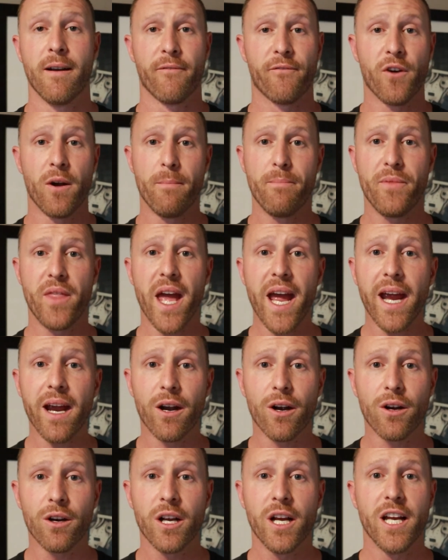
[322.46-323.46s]
From
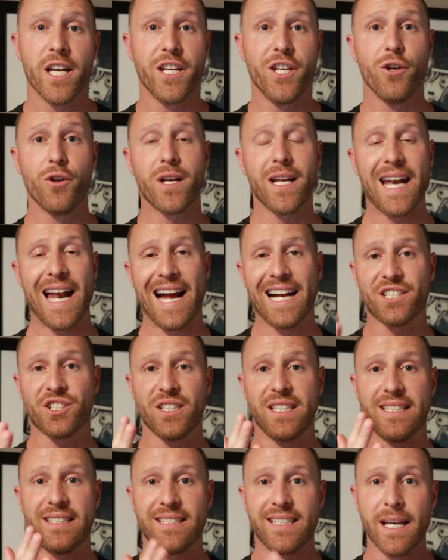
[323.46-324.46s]
there, you can
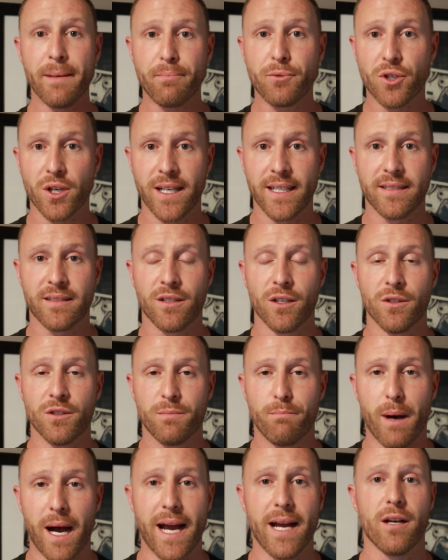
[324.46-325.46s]
actually skip trace those
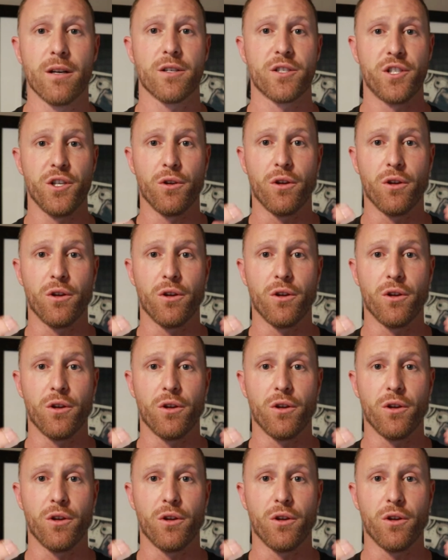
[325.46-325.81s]
buyers,